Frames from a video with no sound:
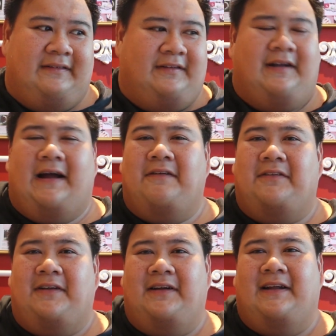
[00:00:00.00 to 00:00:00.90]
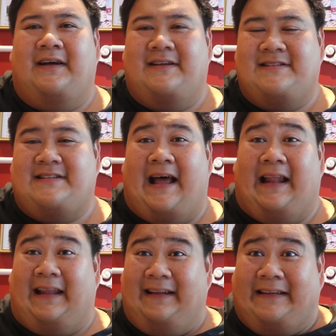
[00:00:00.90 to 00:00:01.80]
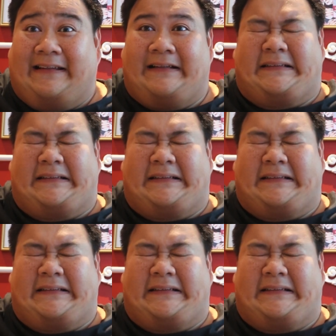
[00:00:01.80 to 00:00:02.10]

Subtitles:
To counter the salad,